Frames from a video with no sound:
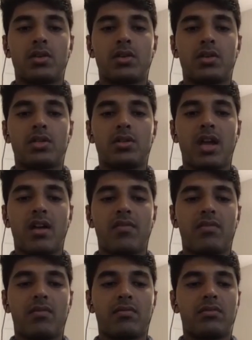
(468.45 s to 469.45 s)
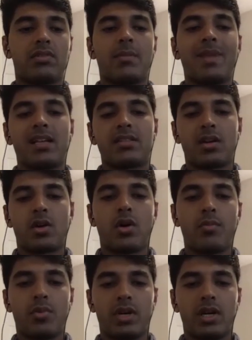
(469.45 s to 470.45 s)
also have some extra
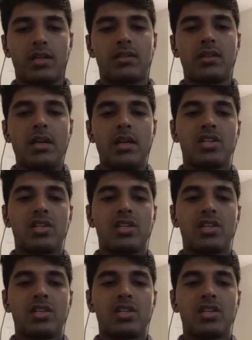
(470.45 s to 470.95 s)
components,